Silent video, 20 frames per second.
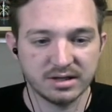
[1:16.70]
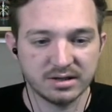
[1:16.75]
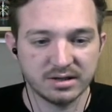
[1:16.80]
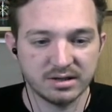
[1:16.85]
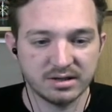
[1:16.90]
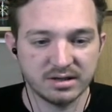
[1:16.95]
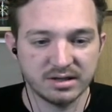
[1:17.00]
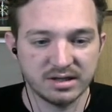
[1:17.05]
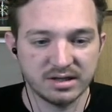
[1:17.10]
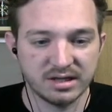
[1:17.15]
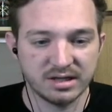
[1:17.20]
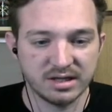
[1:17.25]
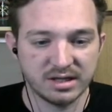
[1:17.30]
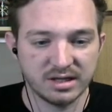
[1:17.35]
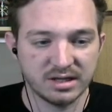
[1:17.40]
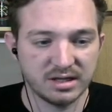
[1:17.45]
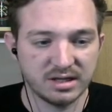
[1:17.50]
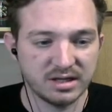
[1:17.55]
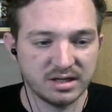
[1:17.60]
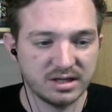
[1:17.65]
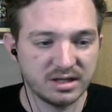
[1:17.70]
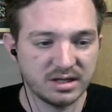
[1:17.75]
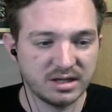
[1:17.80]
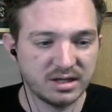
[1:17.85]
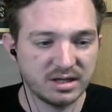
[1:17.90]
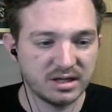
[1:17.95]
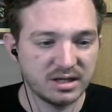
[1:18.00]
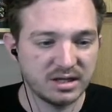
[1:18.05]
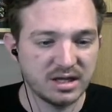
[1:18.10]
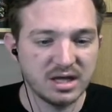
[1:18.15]

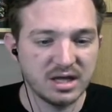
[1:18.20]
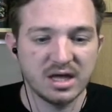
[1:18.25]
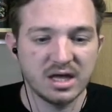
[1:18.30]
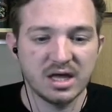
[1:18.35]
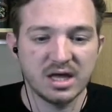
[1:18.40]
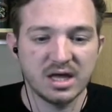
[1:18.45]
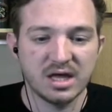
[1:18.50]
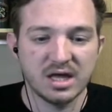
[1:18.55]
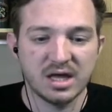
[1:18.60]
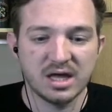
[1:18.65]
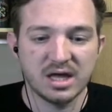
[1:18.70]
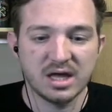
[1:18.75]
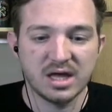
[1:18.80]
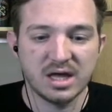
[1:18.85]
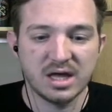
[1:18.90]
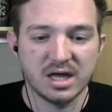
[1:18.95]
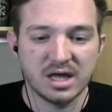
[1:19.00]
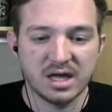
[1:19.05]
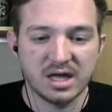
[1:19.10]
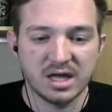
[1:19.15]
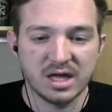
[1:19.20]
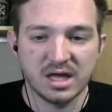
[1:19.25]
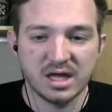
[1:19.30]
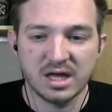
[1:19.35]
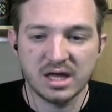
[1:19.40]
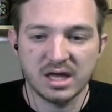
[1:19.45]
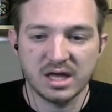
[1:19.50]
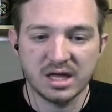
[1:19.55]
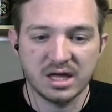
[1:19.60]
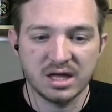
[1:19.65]

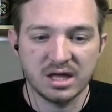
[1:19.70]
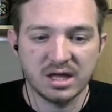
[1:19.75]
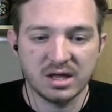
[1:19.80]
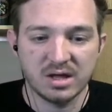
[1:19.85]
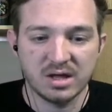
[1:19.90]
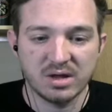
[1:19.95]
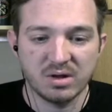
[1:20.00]
[no speech]